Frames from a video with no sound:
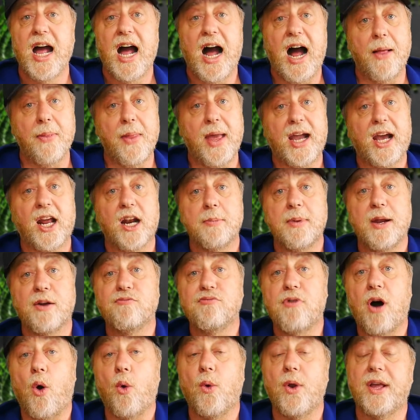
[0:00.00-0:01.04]
and they're going to be
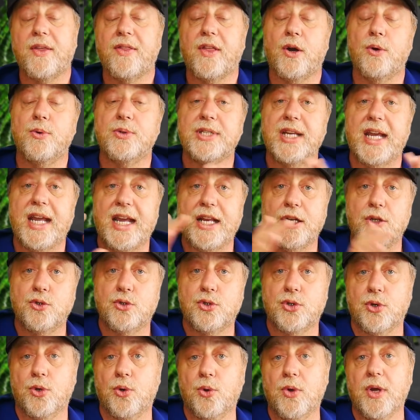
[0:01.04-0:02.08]
rolling those
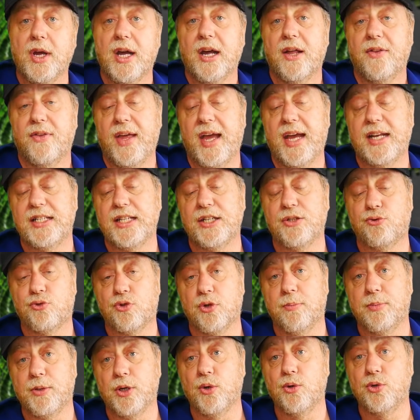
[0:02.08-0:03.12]
into their
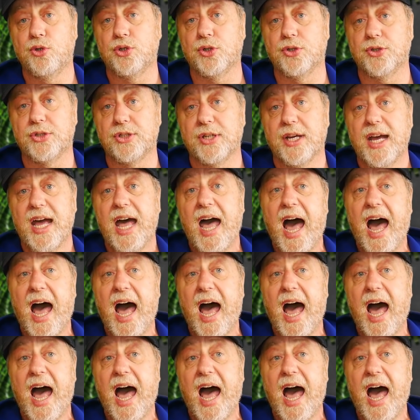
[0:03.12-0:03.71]
distributions.